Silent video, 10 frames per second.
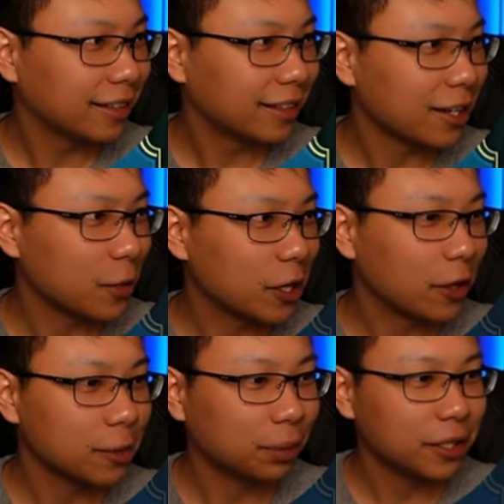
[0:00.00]
There we go.
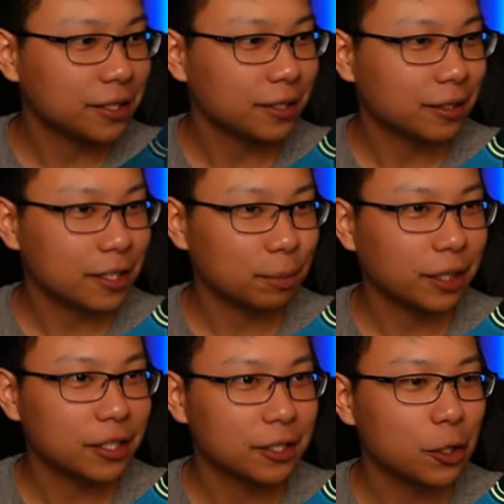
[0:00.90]
Let's plus, let's
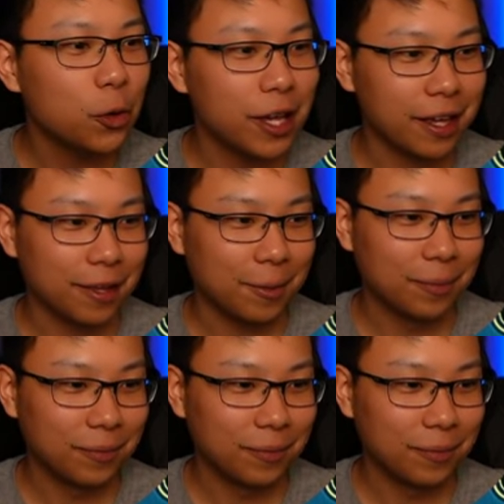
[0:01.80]
plus two him.